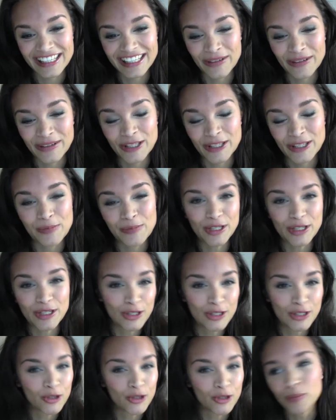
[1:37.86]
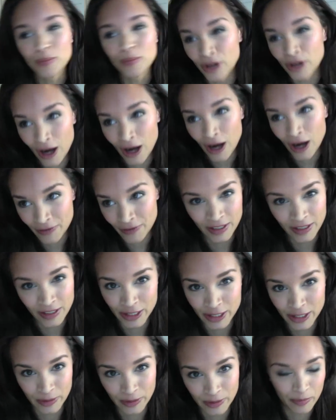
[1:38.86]
So it should be super
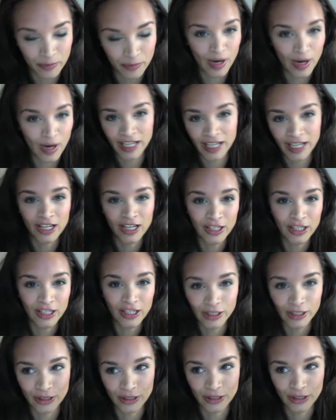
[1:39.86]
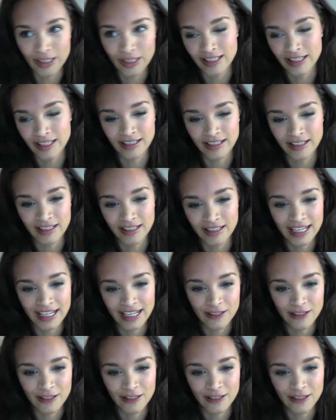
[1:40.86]
obvious with bright colors and nice